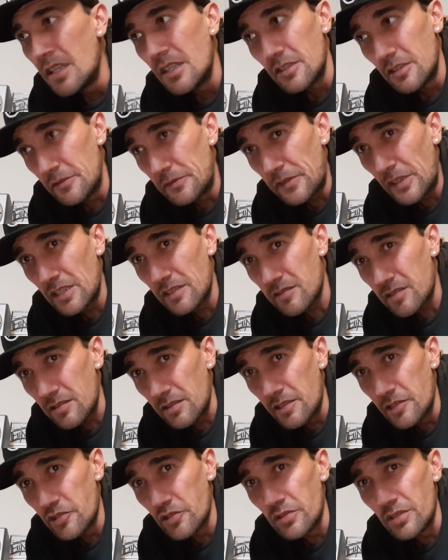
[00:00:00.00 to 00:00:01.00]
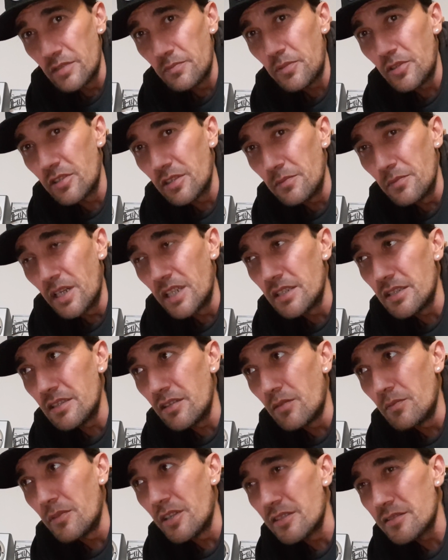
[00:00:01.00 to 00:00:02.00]
You fellas are literally putting money
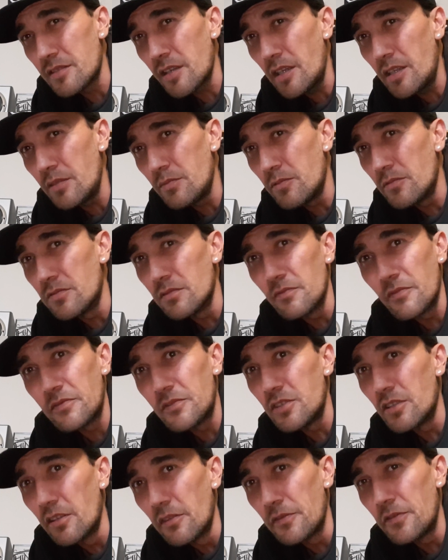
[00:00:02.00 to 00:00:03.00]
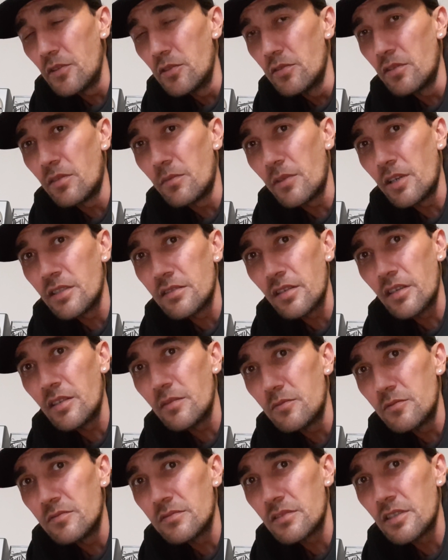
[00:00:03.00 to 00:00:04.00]
on my table, food on my
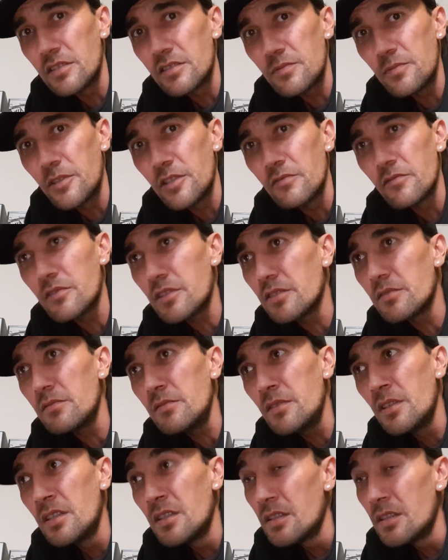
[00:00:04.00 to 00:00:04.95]
table. That's being real.